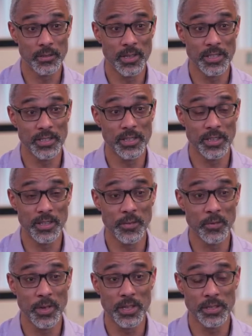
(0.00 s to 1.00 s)
So that's gonna
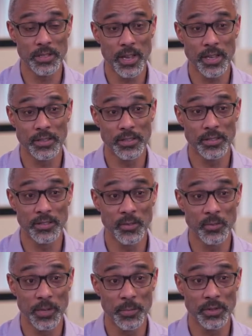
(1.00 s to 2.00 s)
give you insights
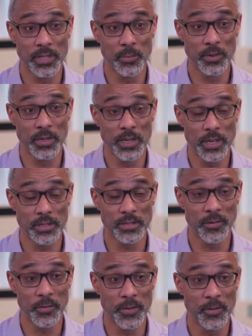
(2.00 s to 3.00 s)
that you typically wouldn't get.
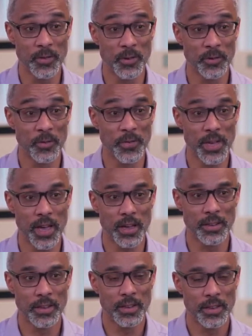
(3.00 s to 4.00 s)
So if you know you've
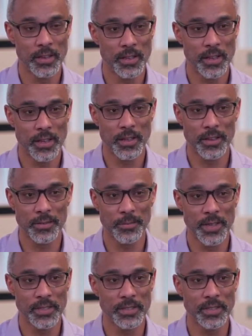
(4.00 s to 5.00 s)
got uh,
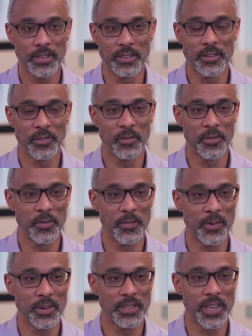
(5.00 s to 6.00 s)
a CEO who,
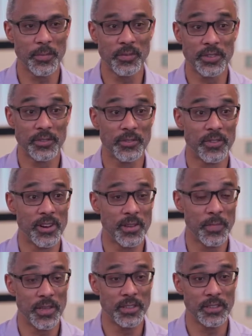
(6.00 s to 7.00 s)
for example, you're
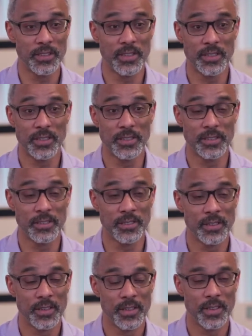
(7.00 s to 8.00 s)
trying to pitch
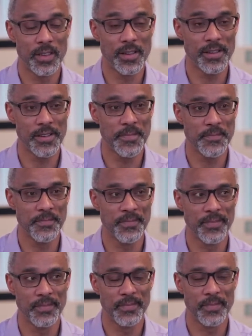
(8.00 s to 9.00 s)
is um,